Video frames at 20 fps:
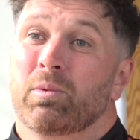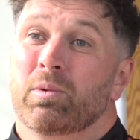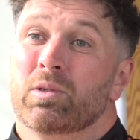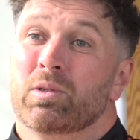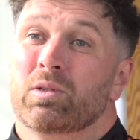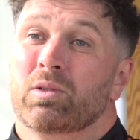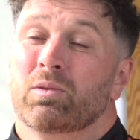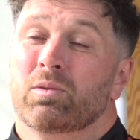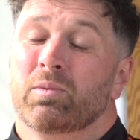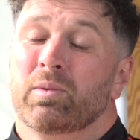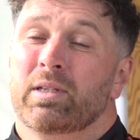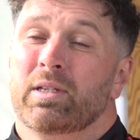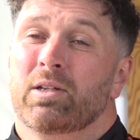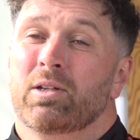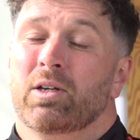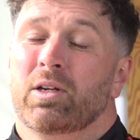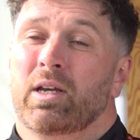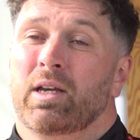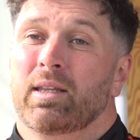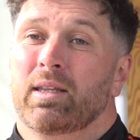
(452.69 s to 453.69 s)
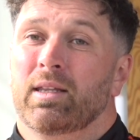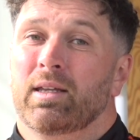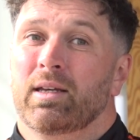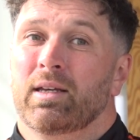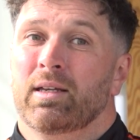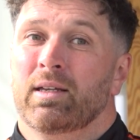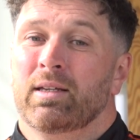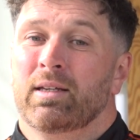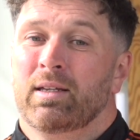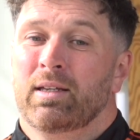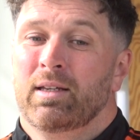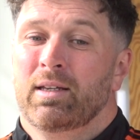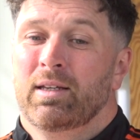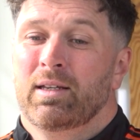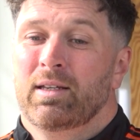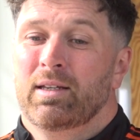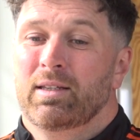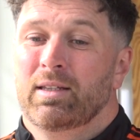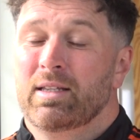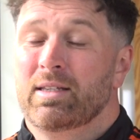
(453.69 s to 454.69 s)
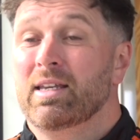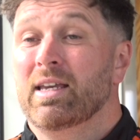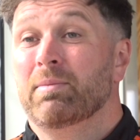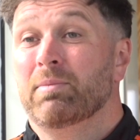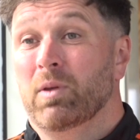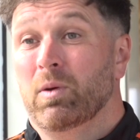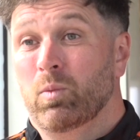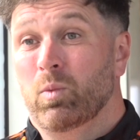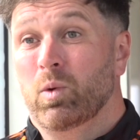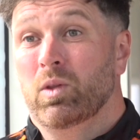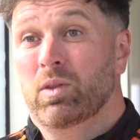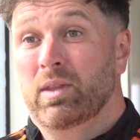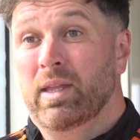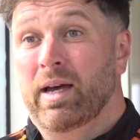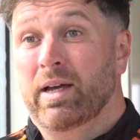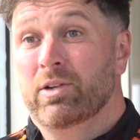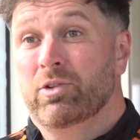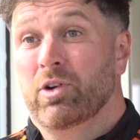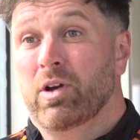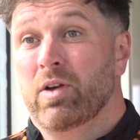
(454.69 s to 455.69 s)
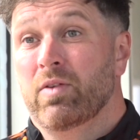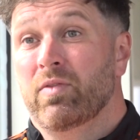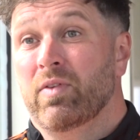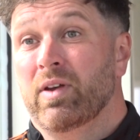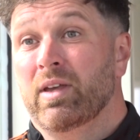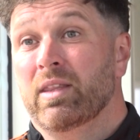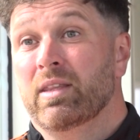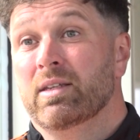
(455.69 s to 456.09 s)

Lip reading: was when you look at the team that won that trophy.